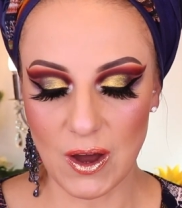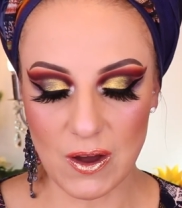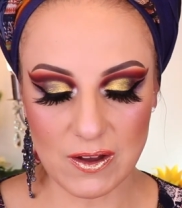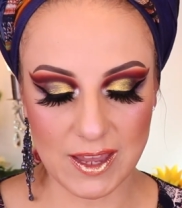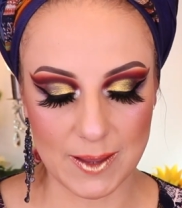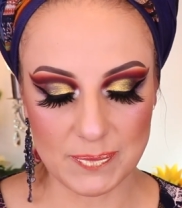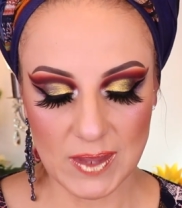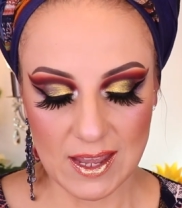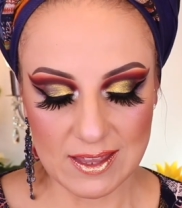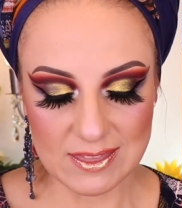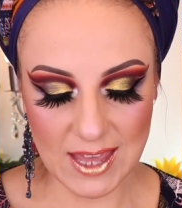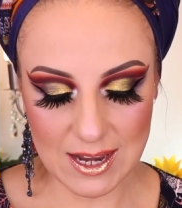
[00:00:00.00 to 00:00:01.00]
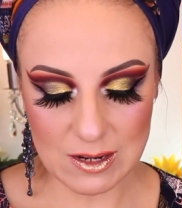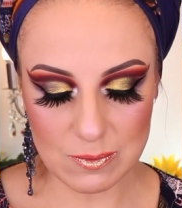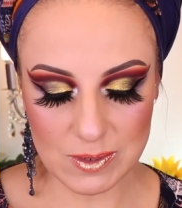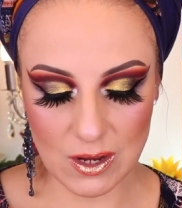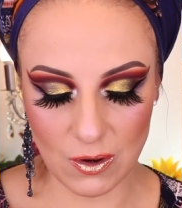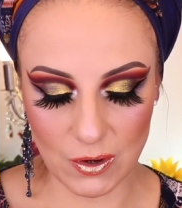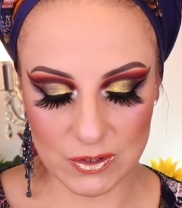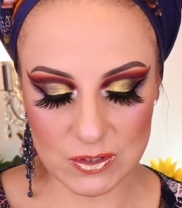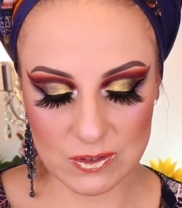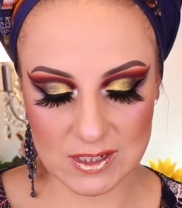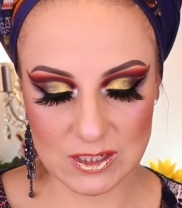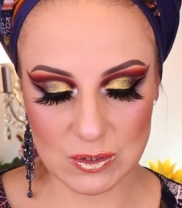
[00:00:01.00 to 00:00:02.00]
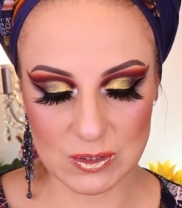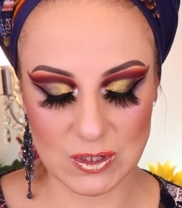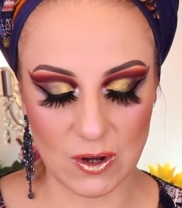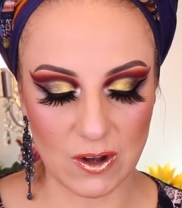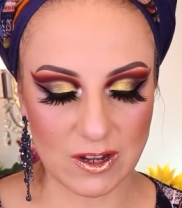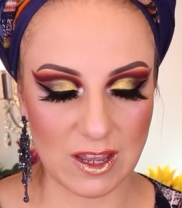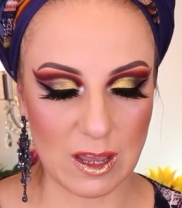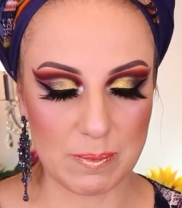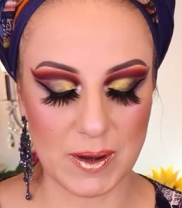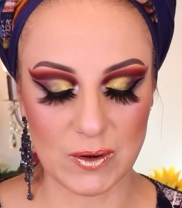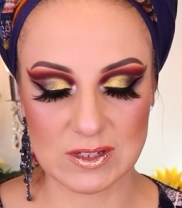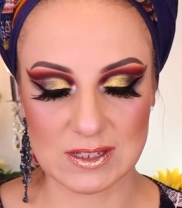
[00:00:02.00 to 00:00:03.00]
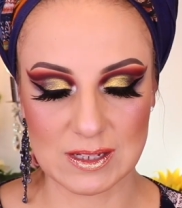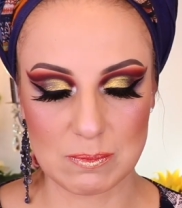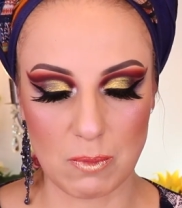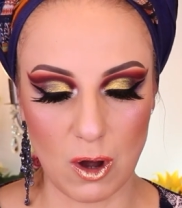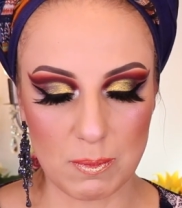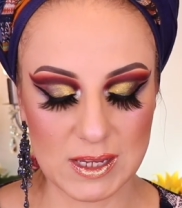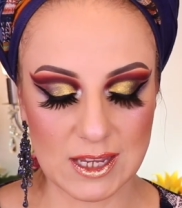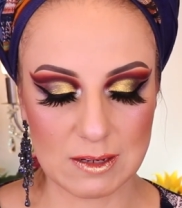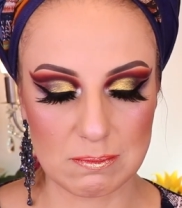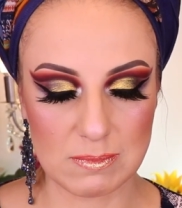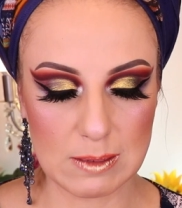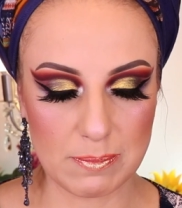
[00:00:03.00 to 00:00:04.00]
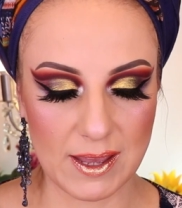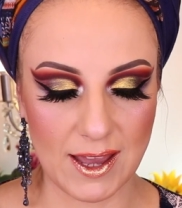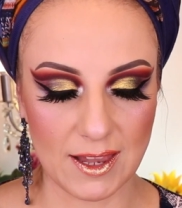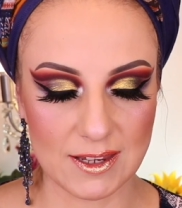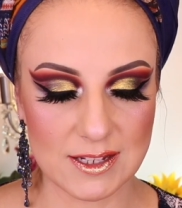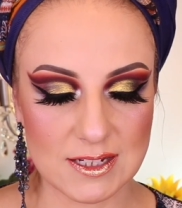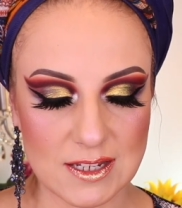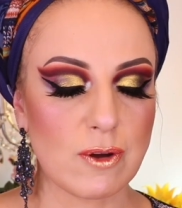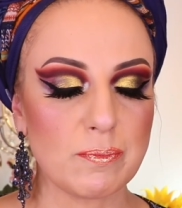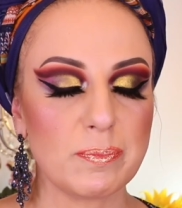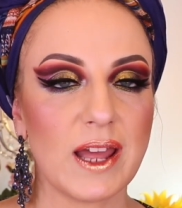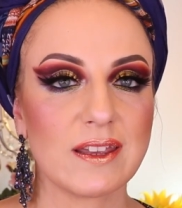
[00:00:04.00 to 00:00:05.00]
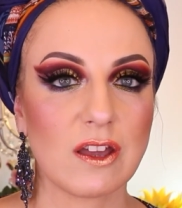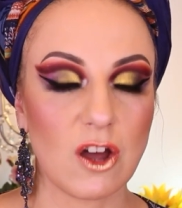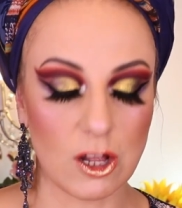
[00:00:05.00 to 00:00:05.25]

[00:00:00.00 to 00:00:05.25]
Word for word: Okay, then we also need to talk about the Mommy and Me palette from Black